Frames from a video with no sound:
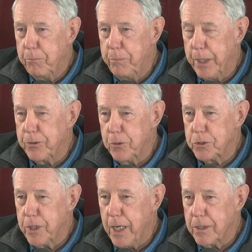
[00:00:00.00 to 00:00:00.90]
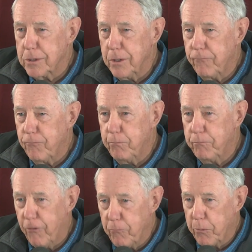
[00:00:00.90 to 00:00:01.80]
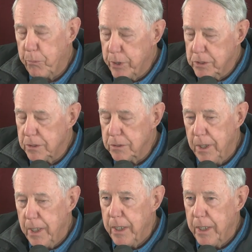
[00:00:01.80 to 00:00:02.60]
pick those guys up from the prison,